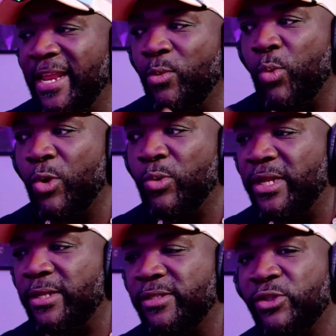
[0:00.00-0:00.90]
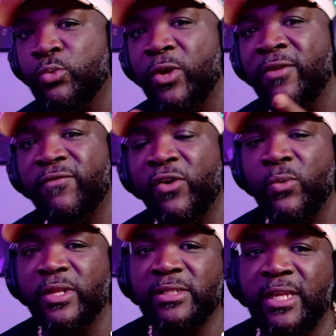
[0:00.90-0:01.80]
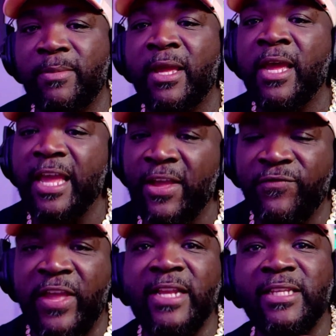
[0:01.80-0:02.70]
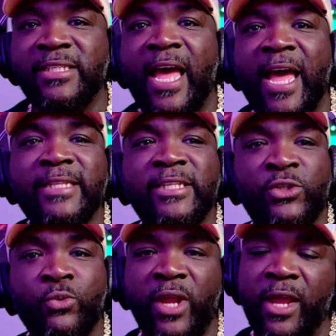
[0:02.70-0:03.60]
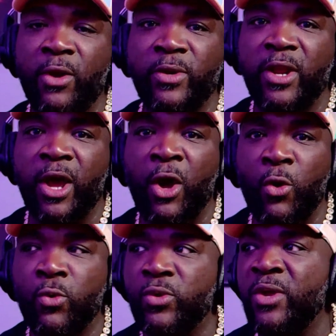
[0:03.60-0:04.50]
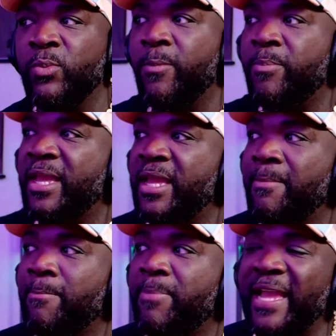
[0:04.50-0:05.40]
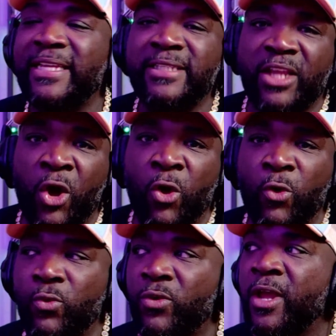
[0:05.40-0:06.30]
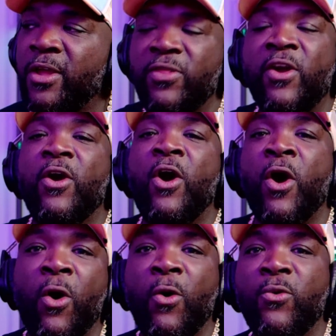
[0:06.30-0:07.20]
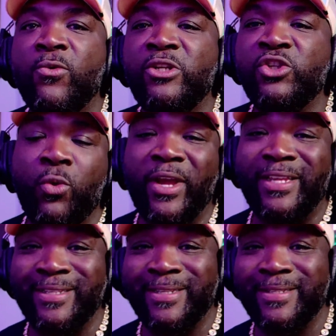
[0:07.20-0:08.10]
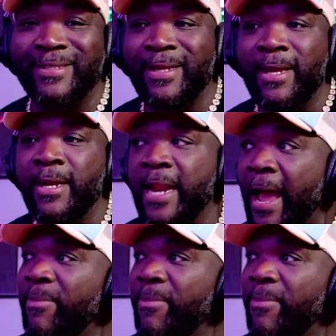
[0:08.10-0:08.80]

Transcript: didn't want it to influence them. If they decide to do that on their own, it will be based on their own choices. Not